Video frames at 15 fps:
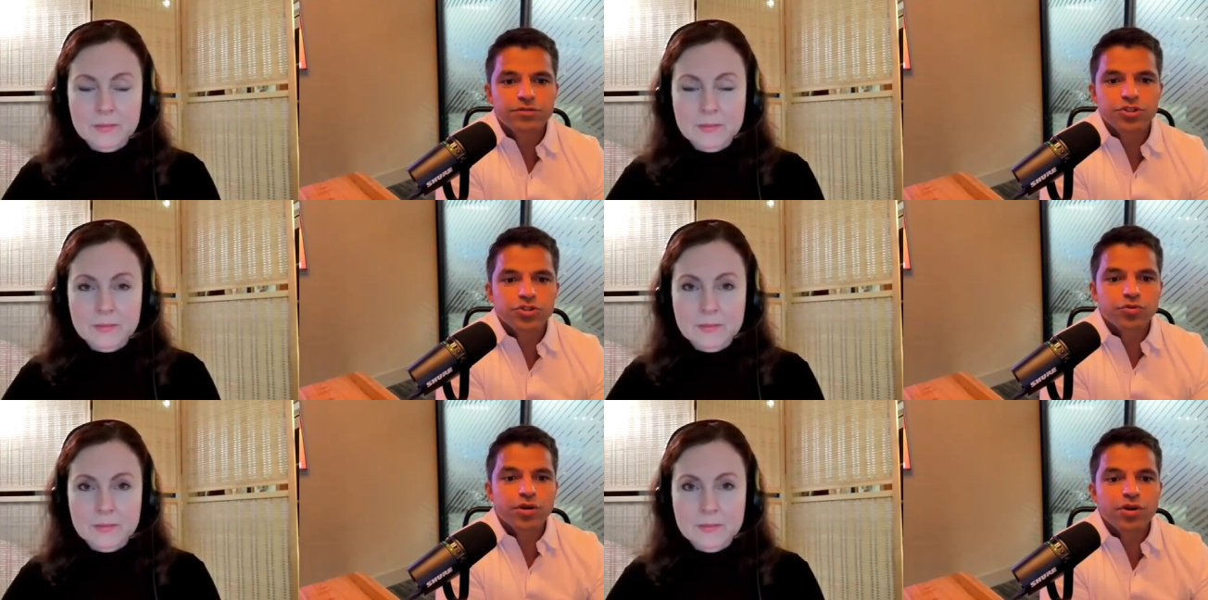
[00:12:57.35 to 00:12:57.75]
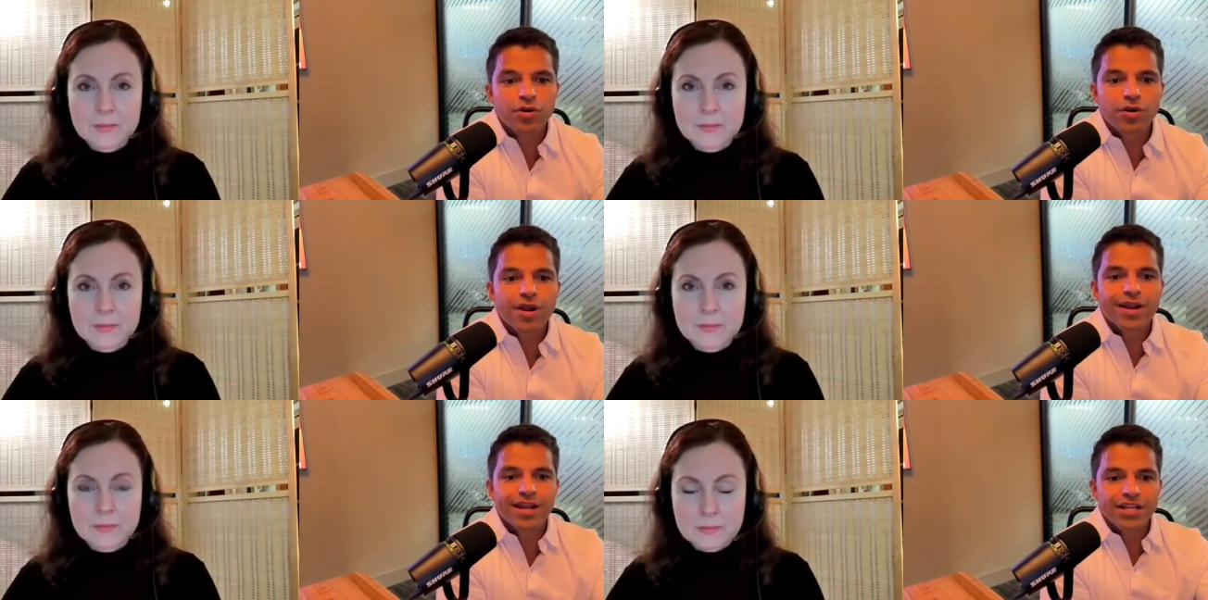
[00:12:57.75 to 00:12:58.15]

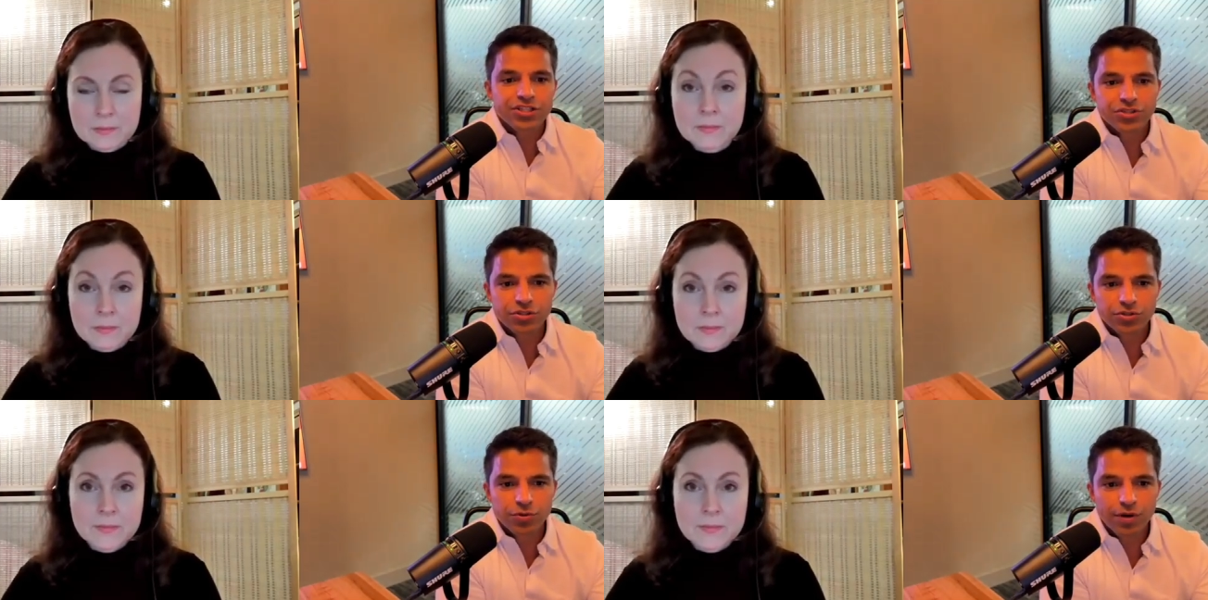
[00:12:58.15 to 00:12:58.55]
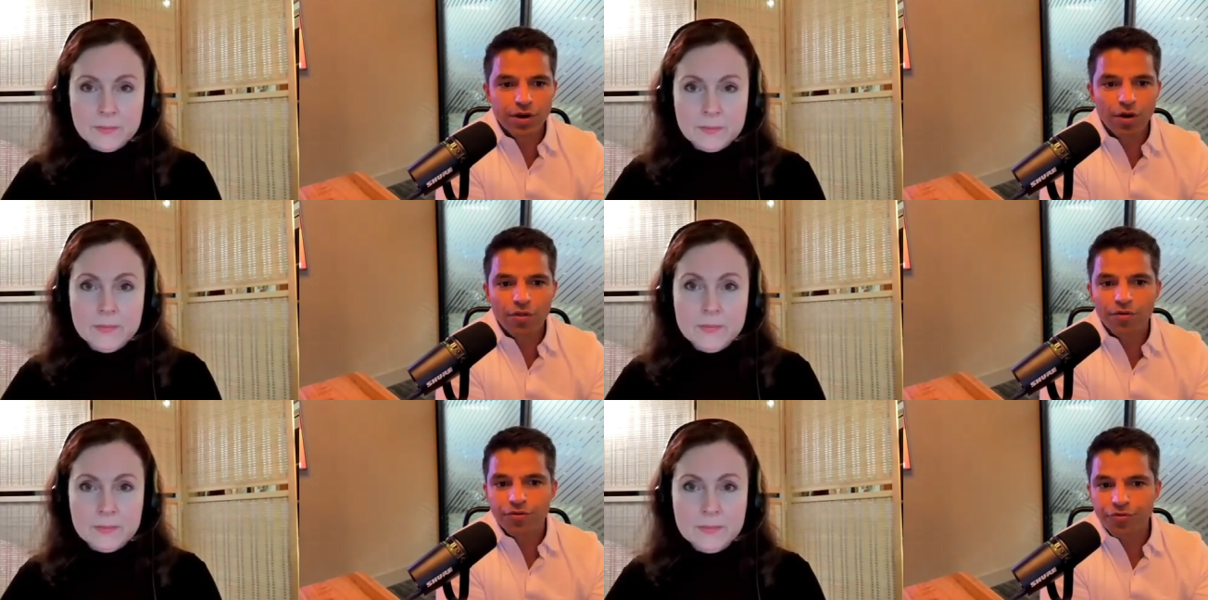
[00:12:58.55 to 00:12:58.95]
Speaker 1: trigger it into
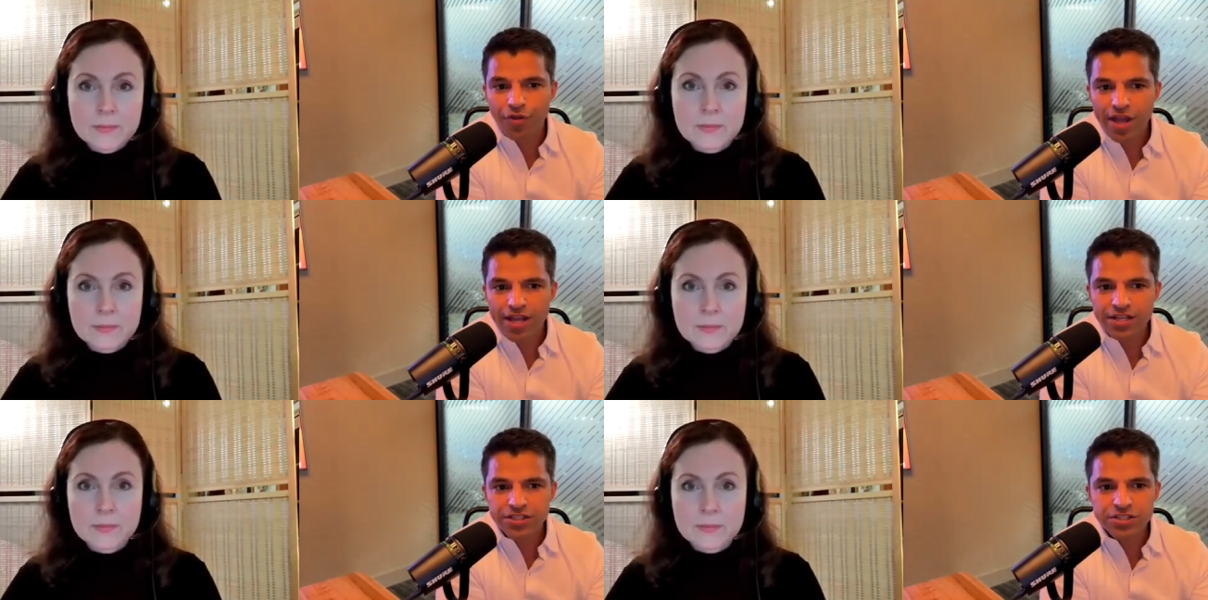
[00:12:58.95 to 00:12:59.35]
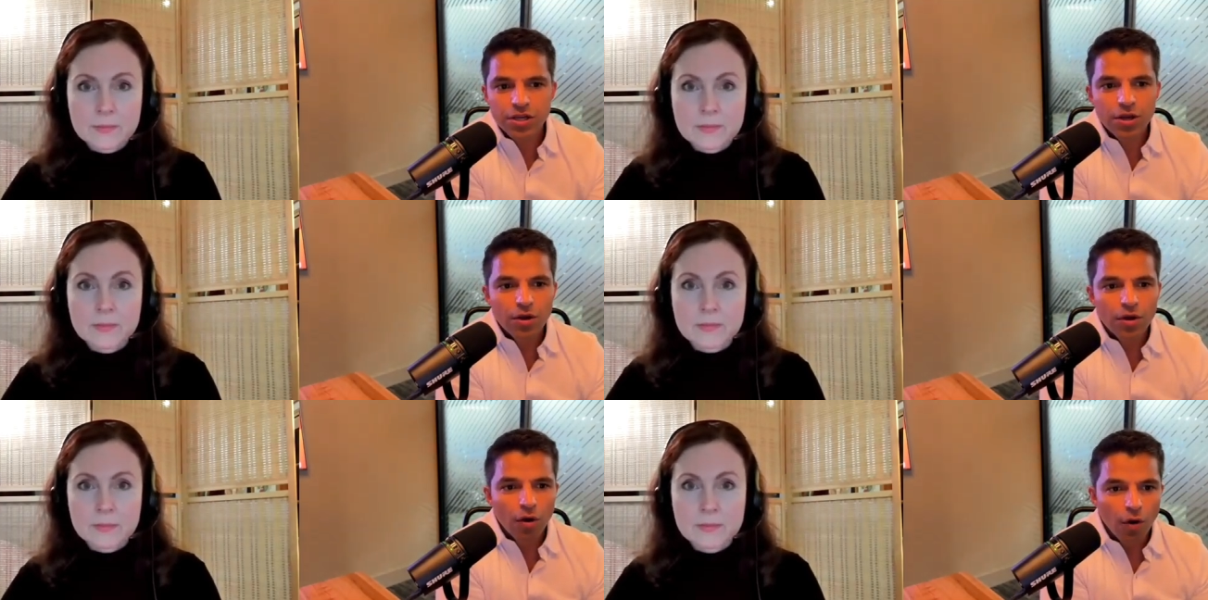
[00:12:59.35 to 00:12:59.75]
doing other things?
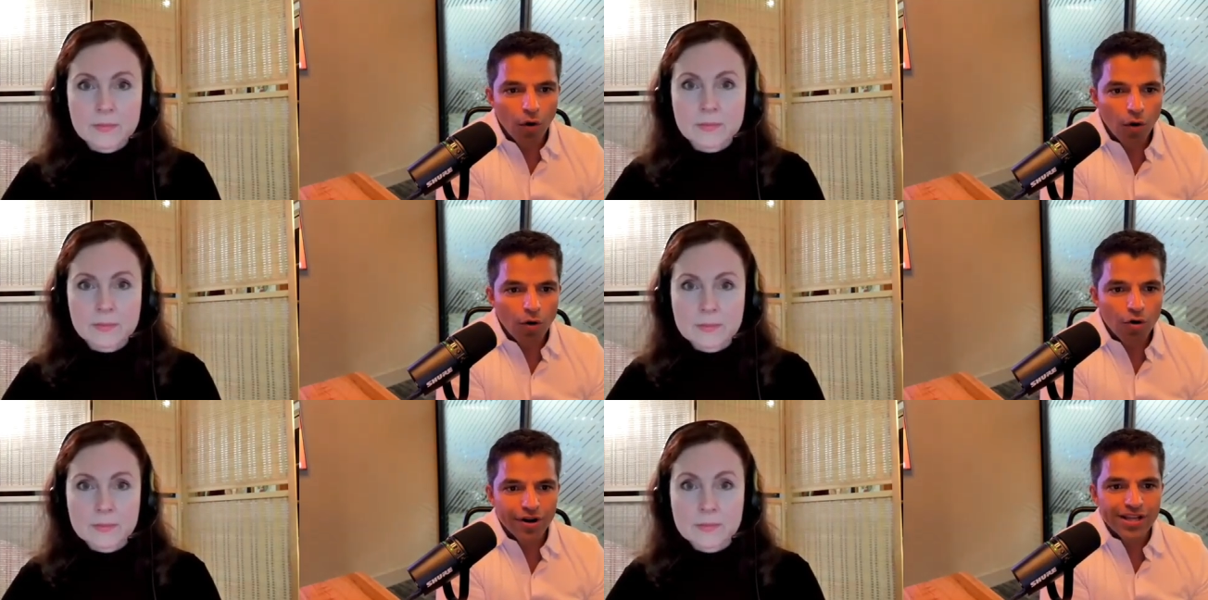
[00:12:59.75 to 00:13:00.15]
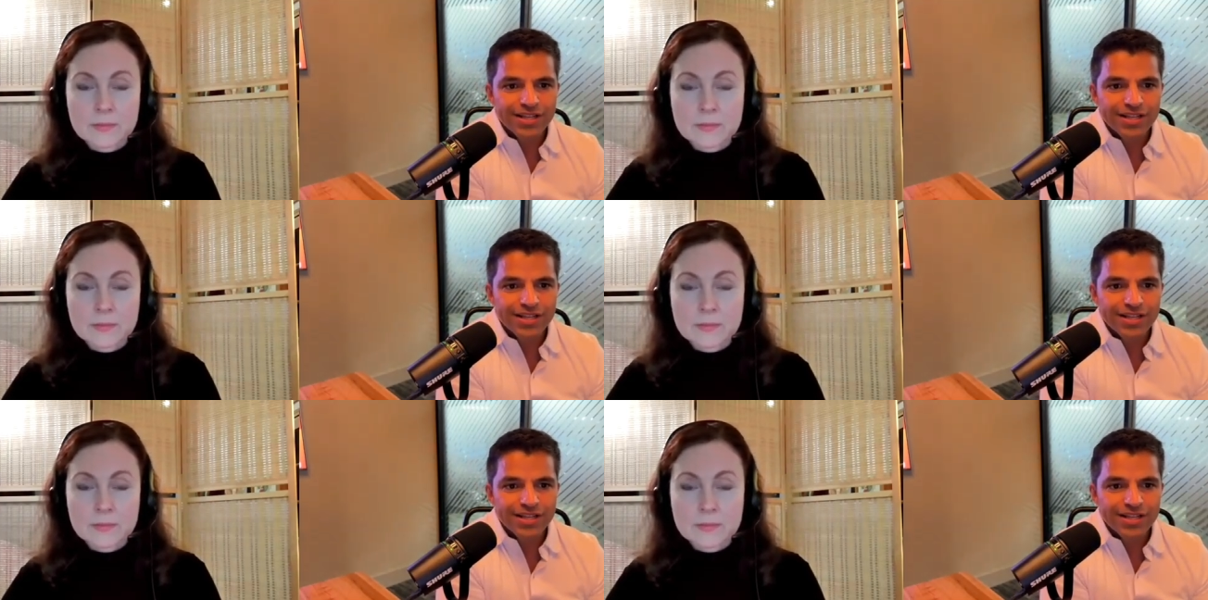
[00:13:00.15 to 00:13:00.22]
Or